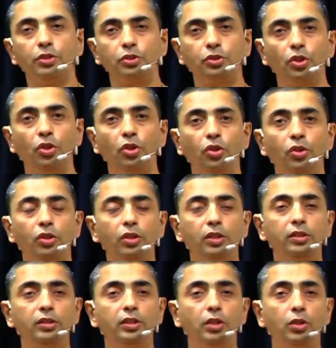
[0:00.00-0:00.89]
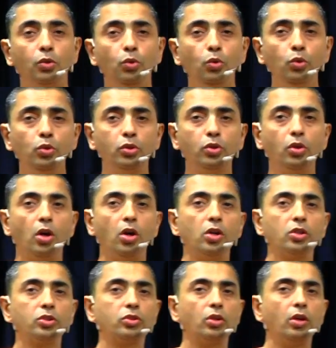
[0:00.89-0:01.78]
So the root
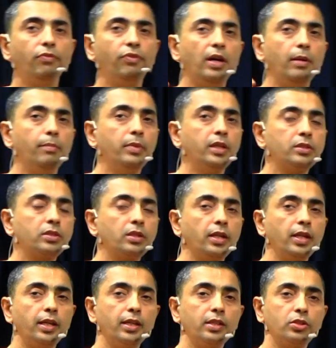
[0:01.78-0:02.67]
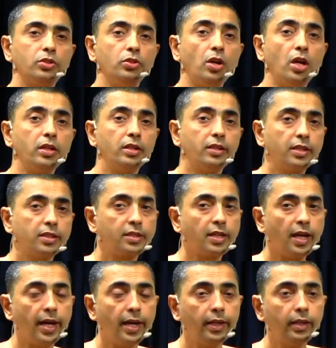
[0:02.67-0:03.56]
cause of our misery is not
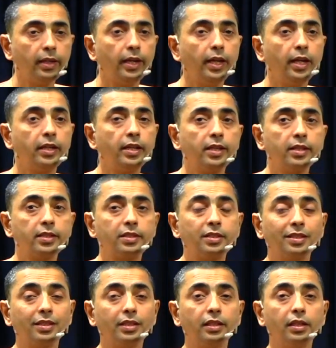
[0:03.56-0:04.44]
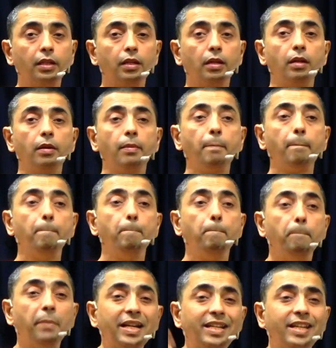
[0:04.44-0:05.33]
desire, it is
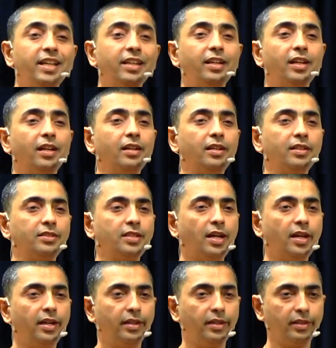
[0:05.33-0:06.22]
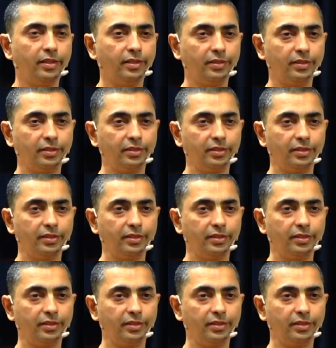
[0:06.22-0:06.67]
material desire